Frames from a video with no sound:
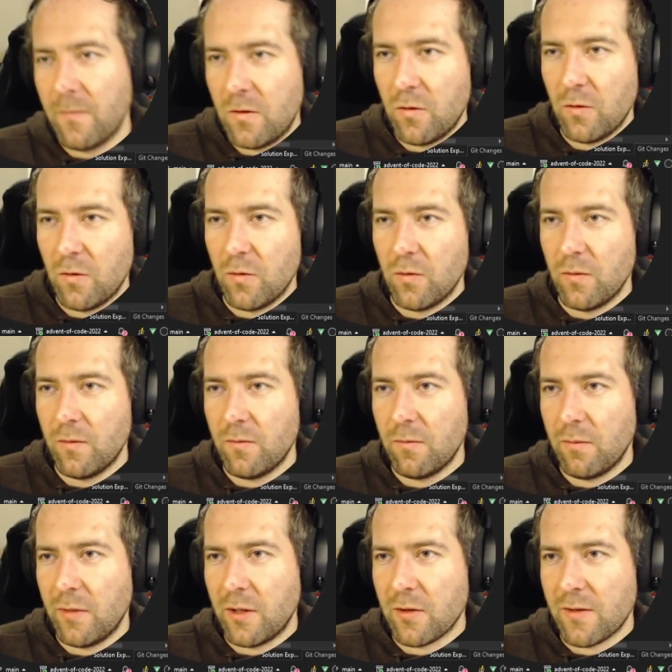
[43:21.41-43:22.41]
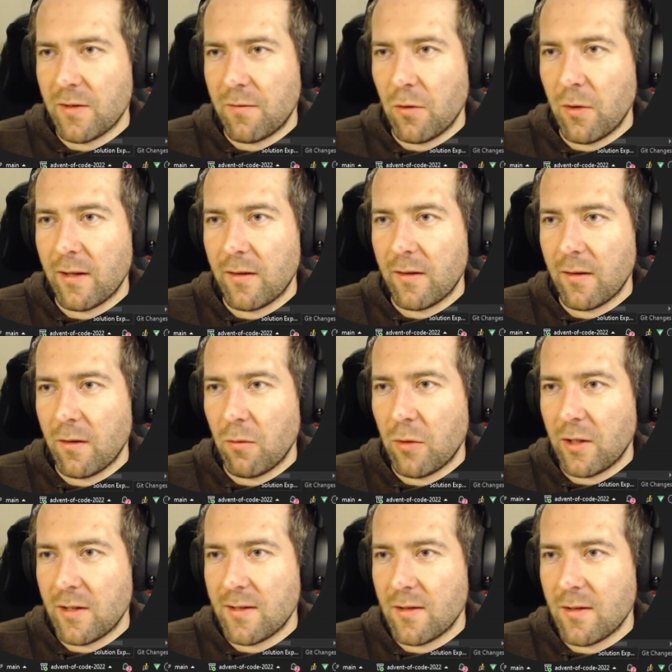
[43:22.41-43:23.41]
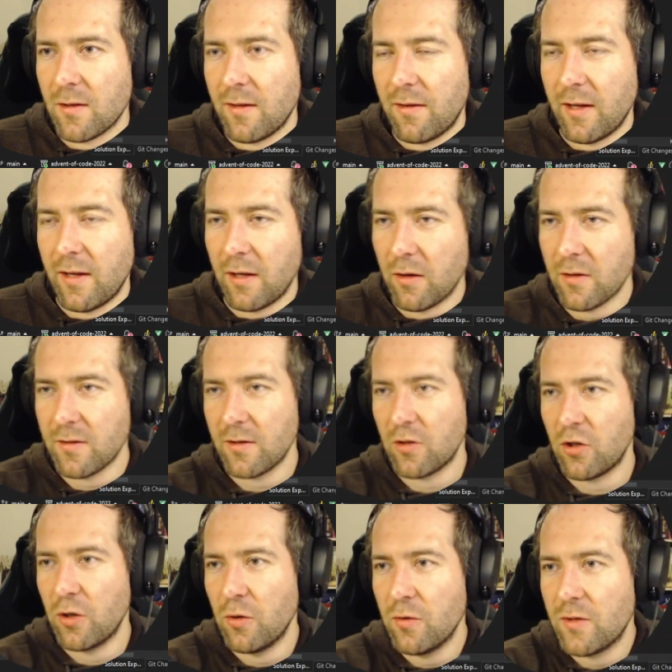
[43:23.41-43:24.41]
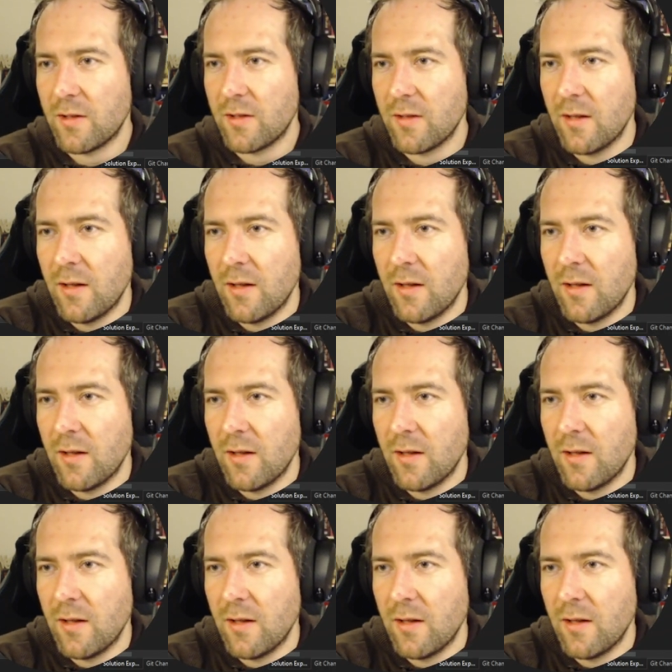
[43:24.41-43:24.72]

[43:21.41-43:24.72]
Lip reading: to, because if you look at what this thing does, it choose,